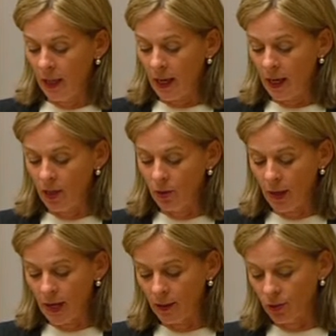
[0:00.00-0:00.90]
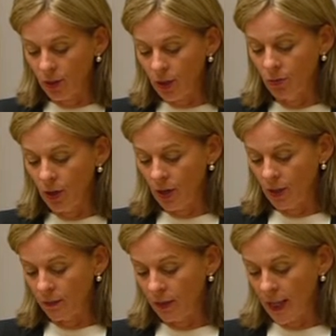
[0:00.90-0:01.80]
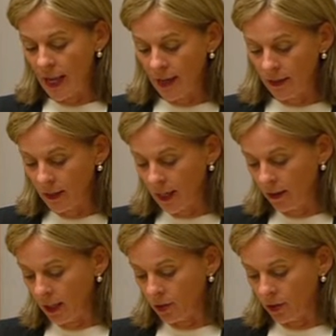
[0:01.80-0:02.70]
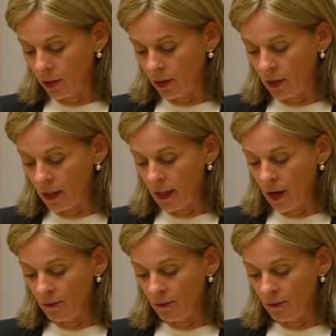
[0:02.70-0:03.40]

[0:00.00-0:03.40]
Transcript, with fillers: uh, who are the traditional owners of the land in our electorate uh,